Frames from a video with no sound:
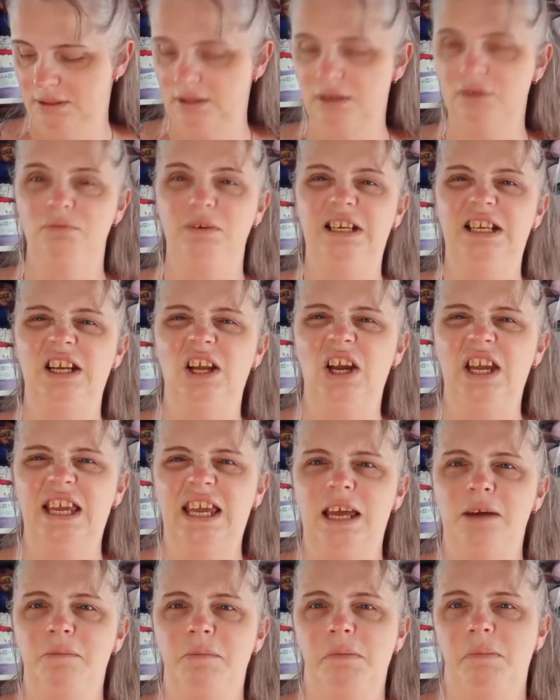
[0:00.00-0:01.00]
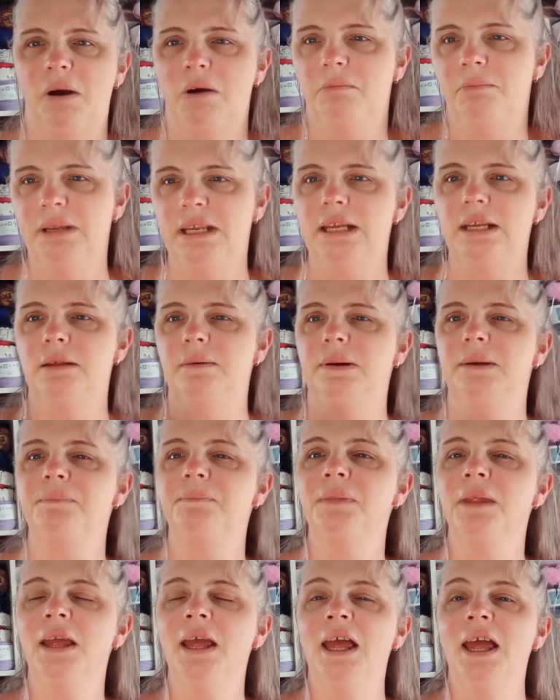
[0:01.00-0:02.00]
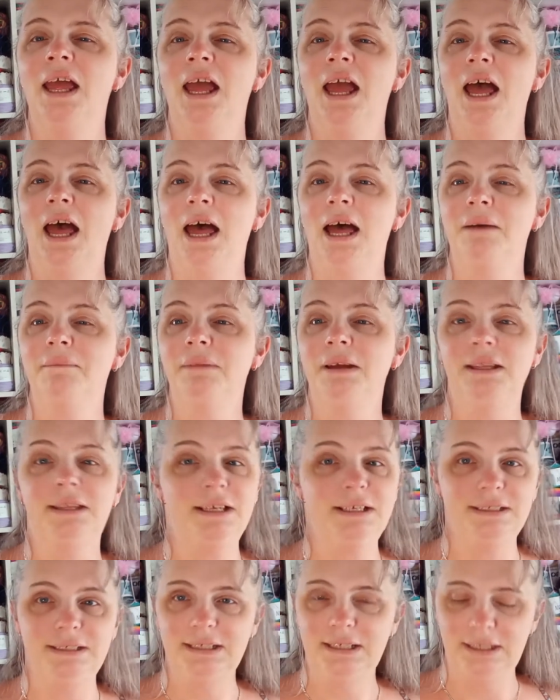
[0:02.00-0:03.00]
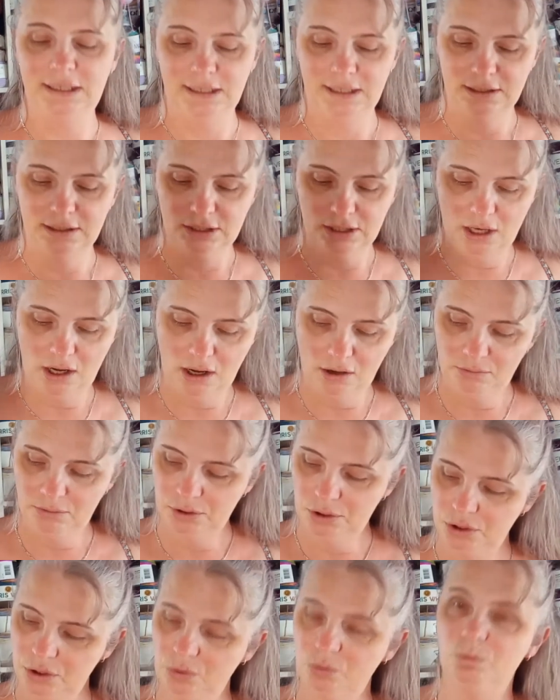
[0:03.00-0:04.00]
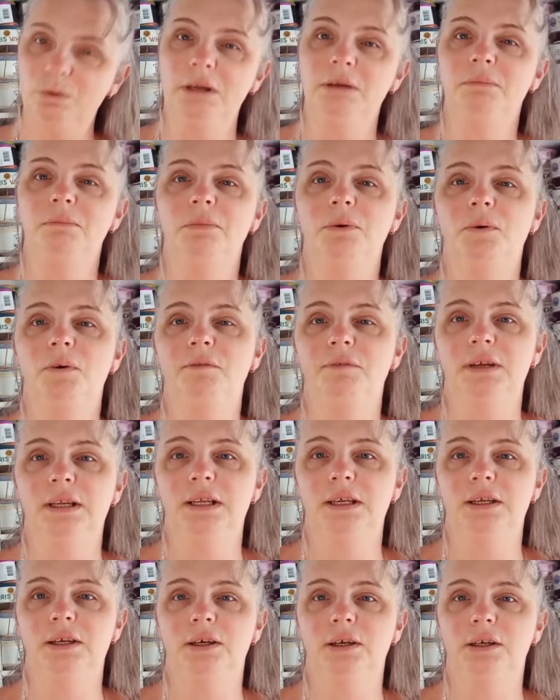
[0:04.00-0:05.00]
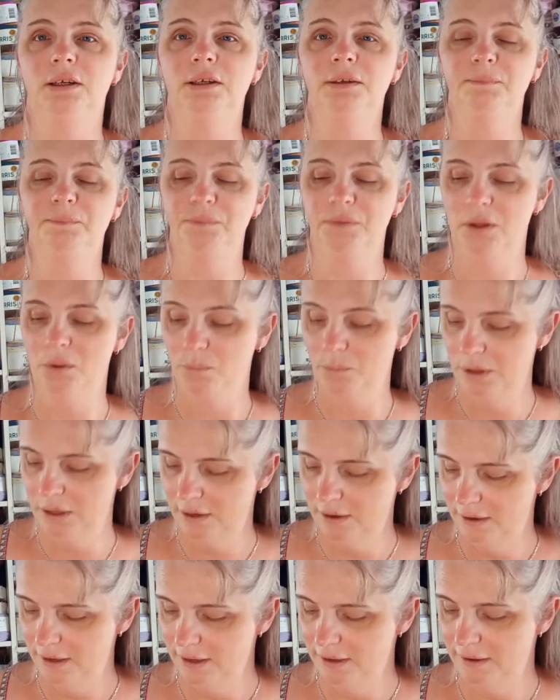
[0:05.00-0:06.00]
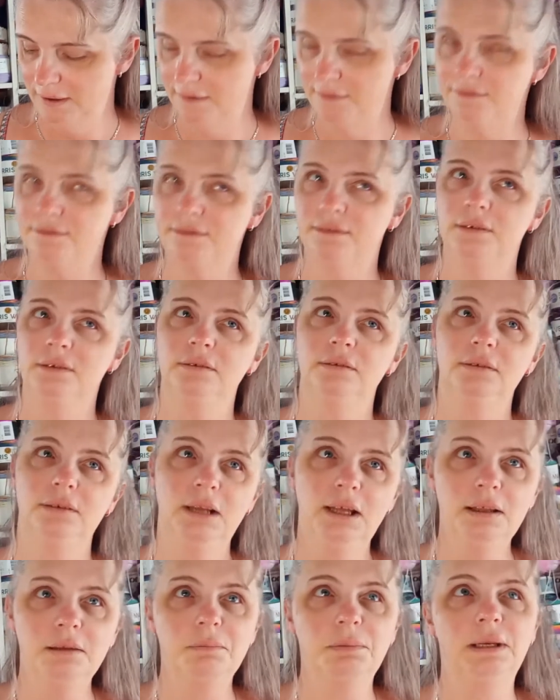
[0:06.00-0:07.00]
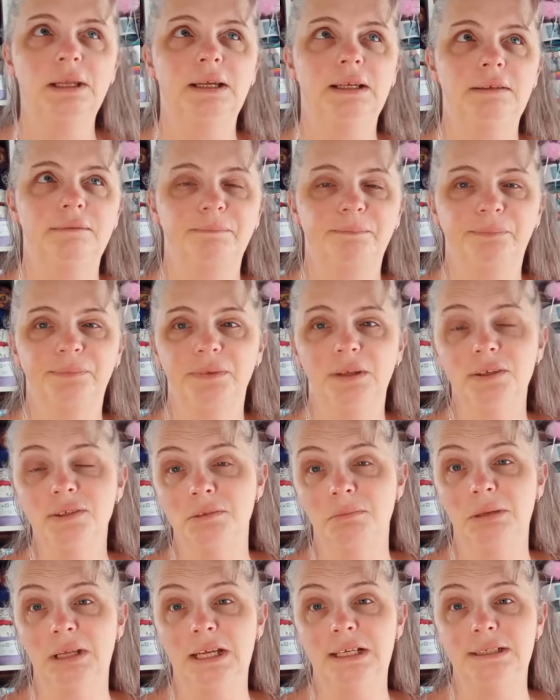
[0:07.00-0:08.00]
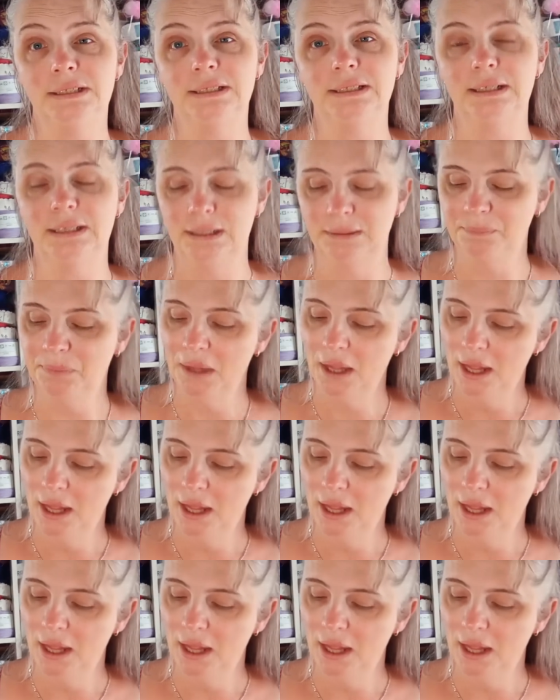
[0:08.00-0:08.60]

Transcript: I don't really like chamomile, but anyway. And that's it. So I will do one more video when I have another plane. Some planes today.